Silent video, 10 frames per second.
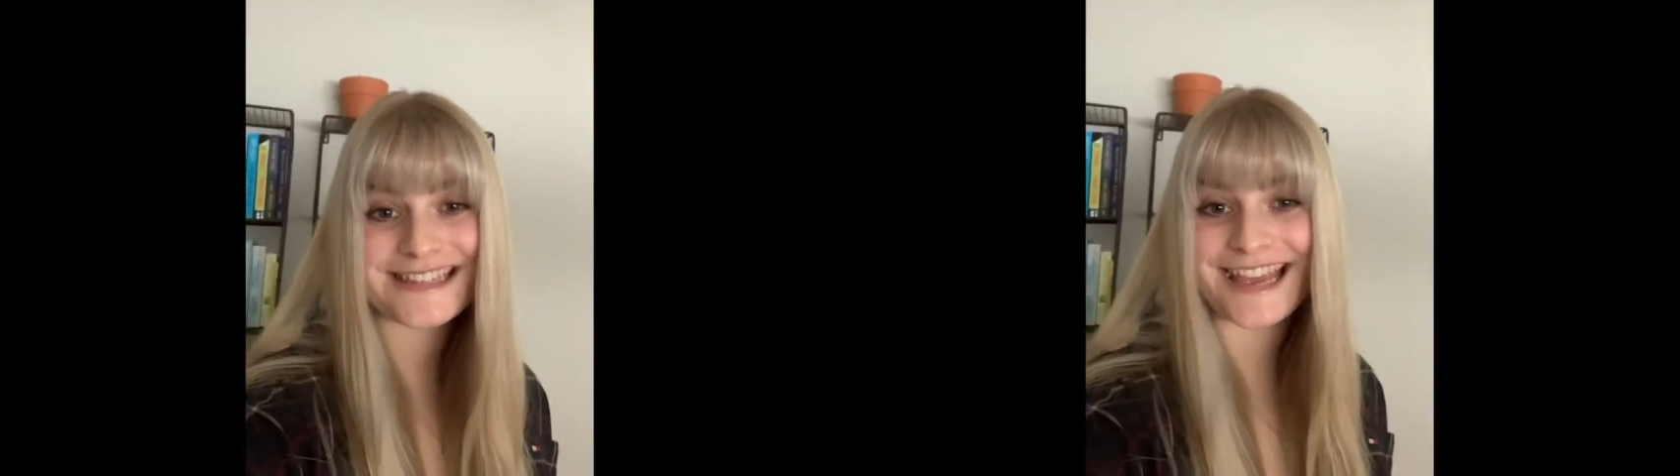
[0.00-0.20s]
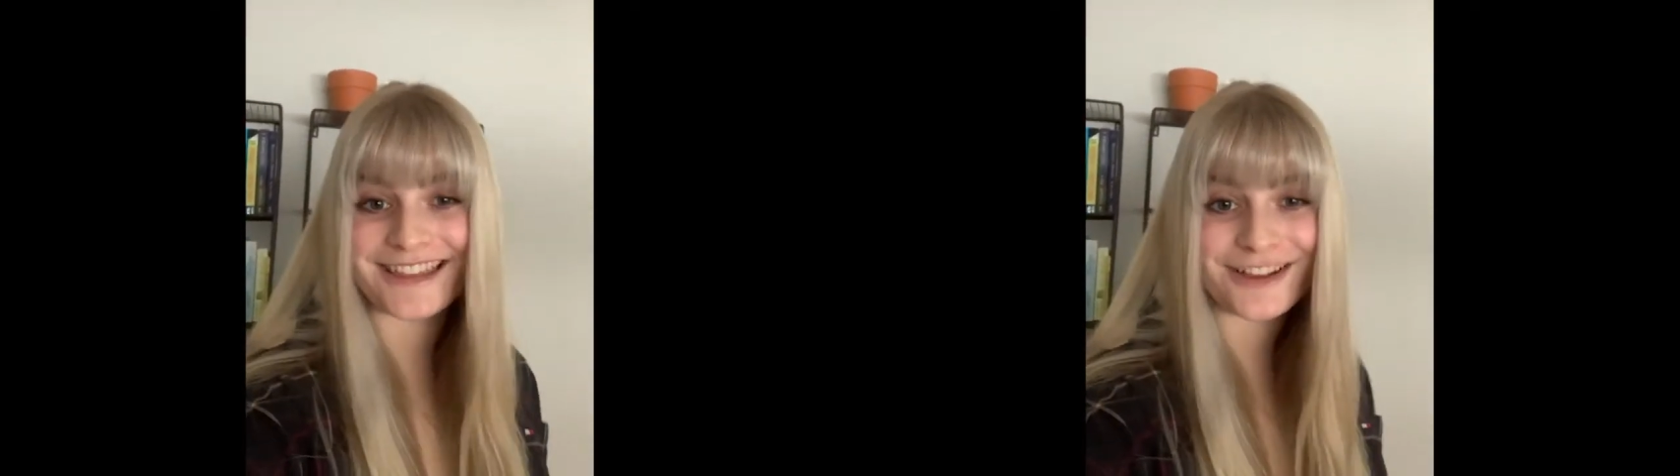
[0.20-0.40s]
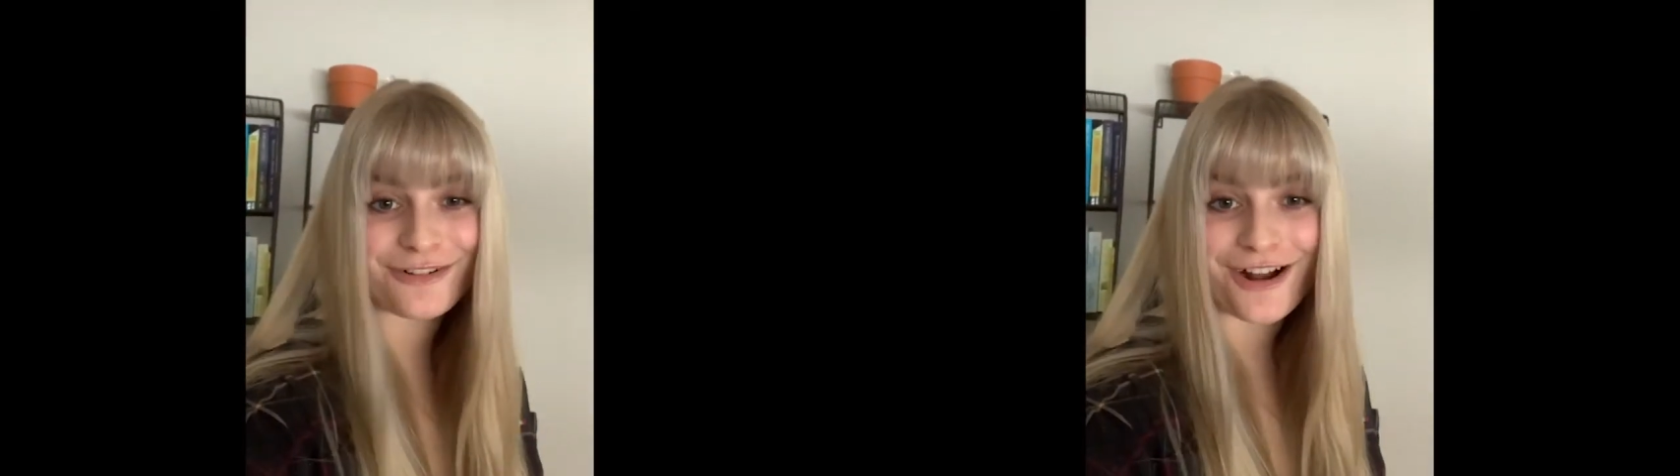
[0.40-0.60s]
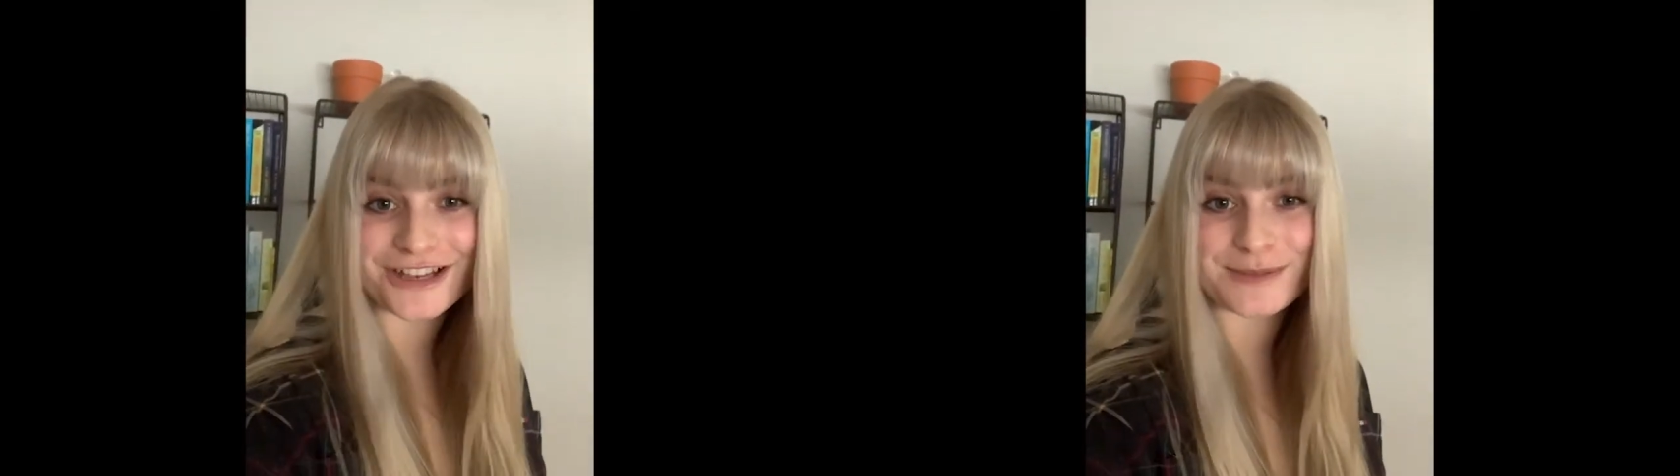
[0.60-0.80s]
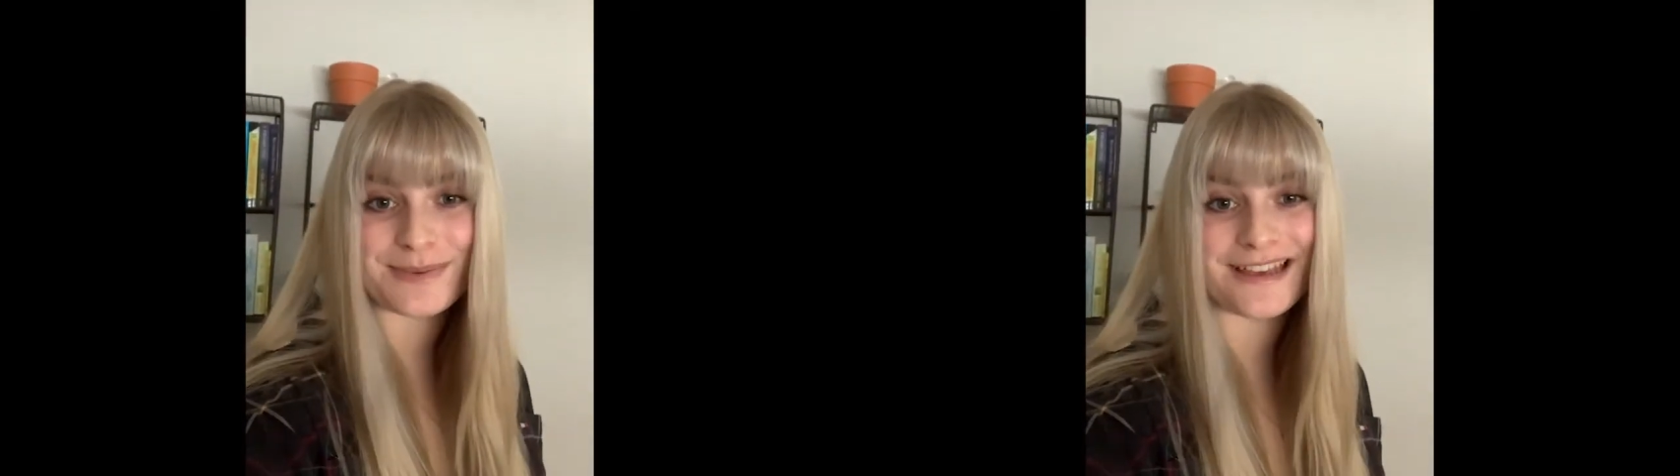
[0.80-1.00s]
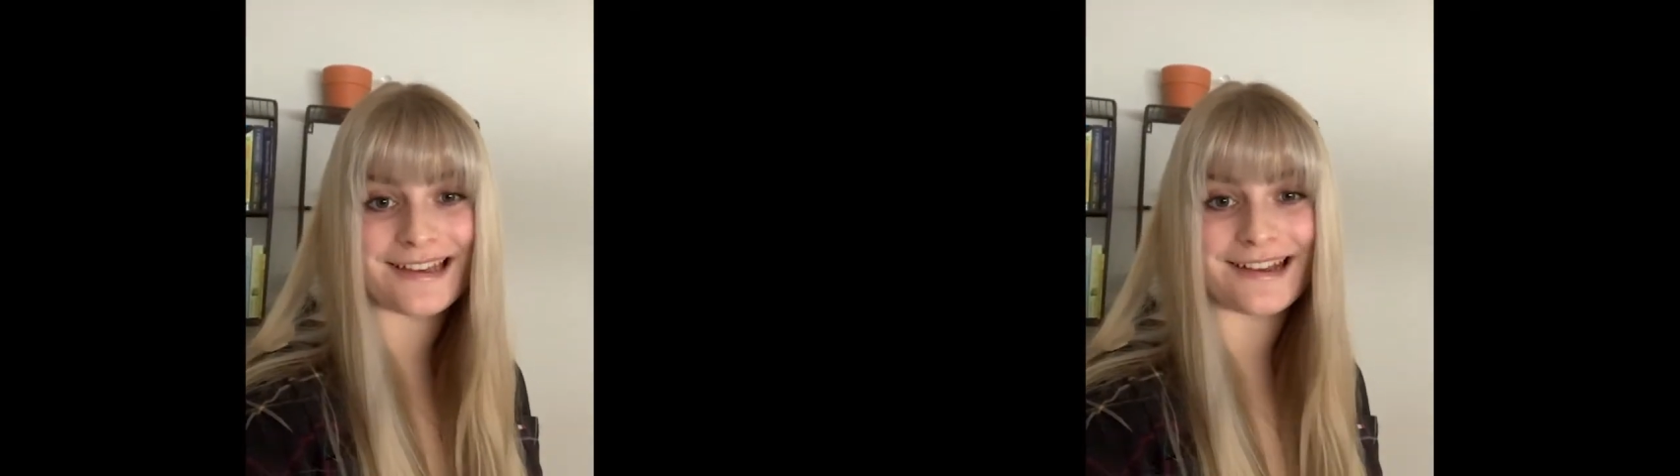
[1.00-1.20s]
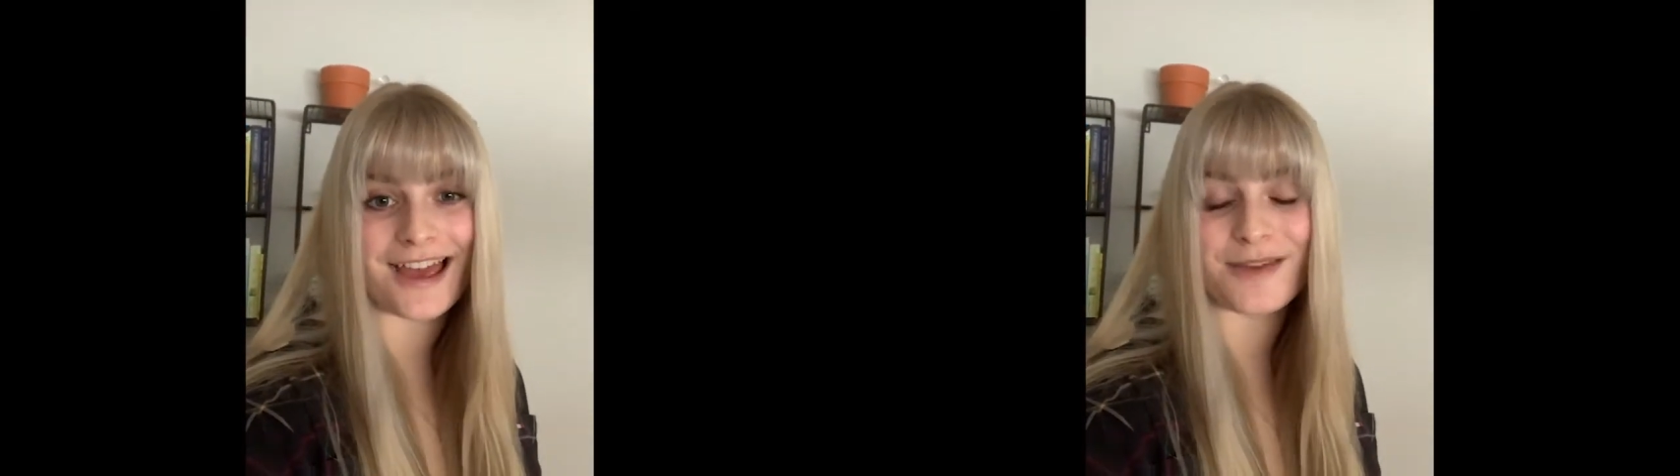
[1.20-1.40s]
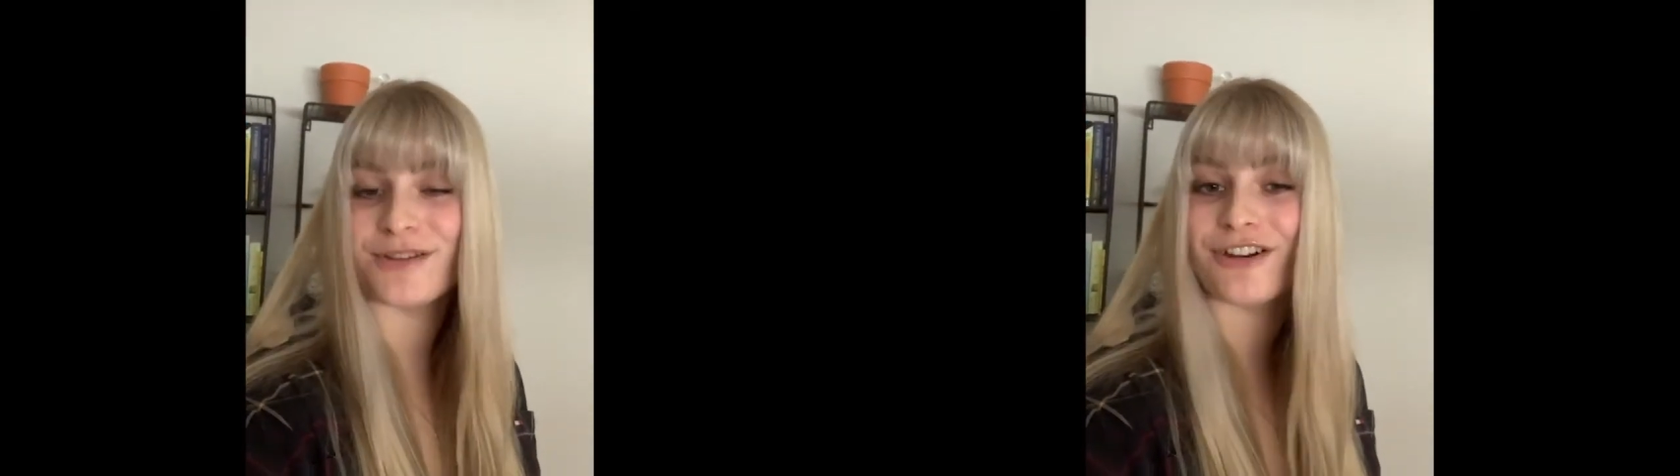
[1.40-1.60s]
Ailey Crosby and I
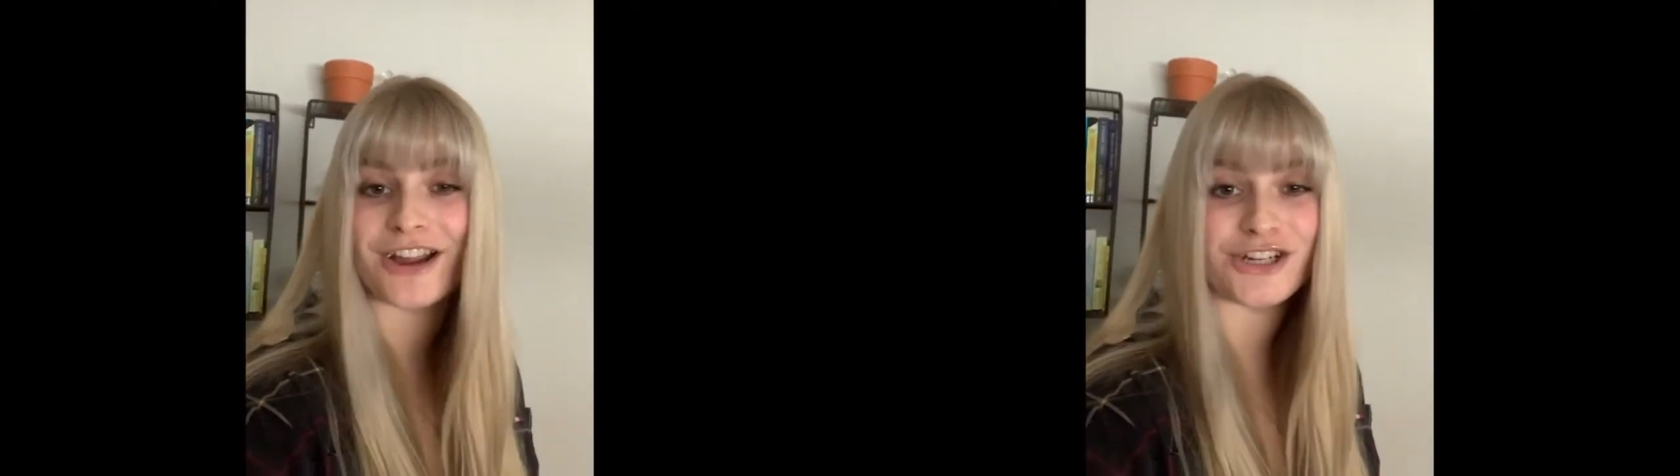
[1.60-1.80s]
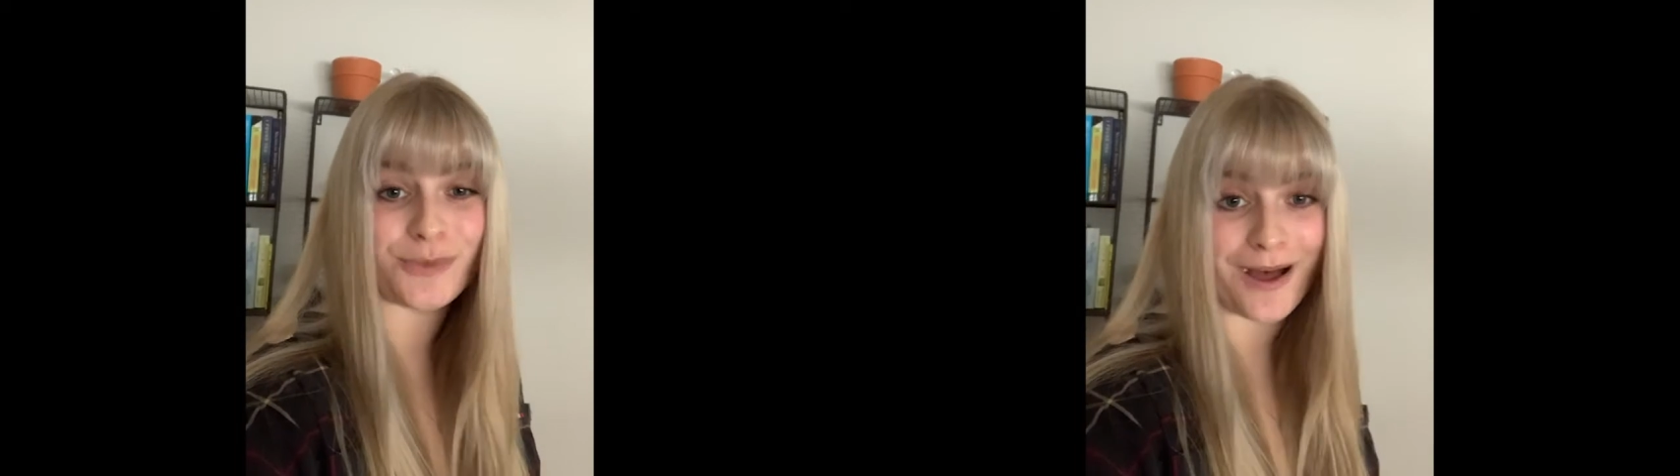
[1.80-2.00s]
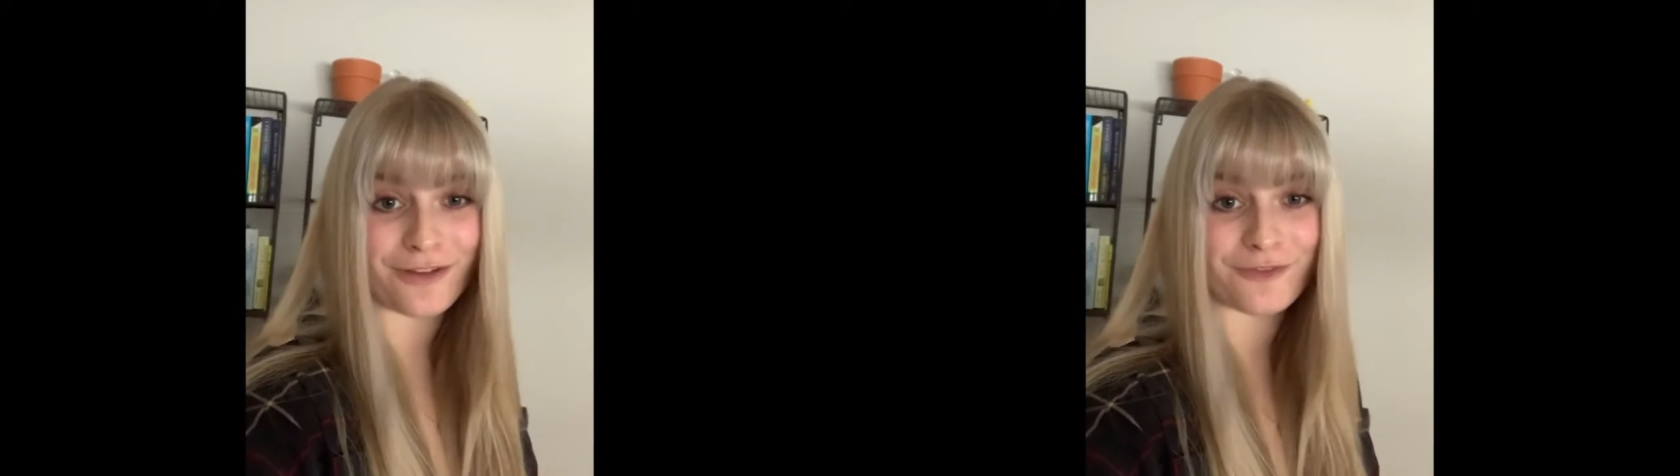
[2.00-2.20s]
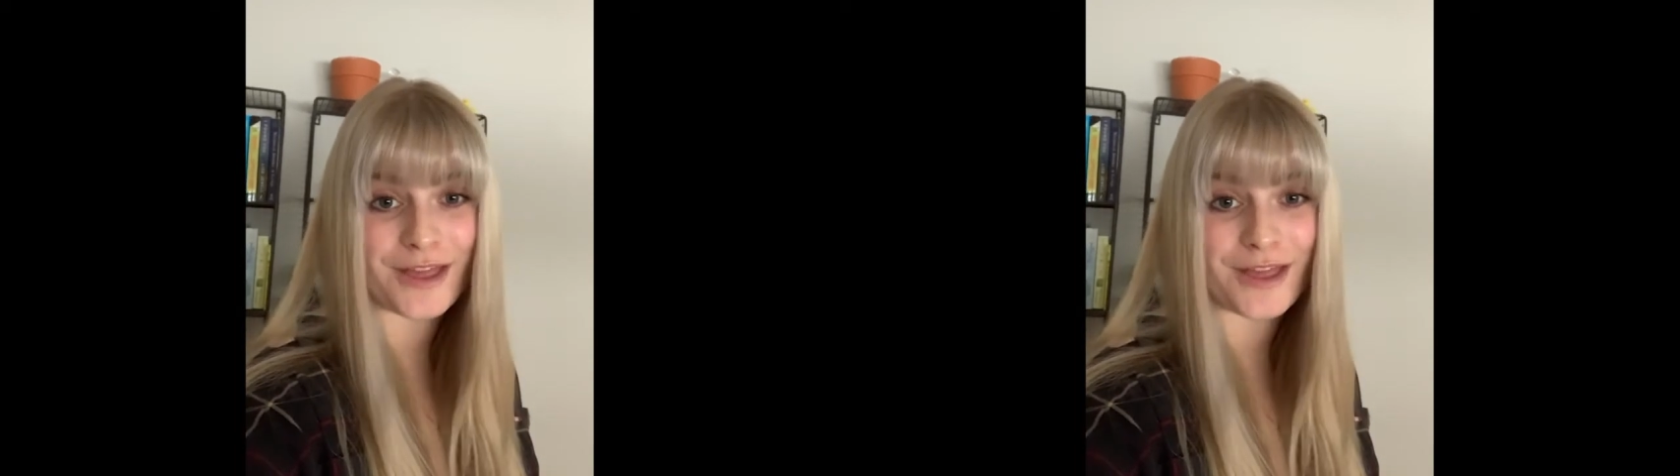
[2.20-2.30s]
am in grade 12.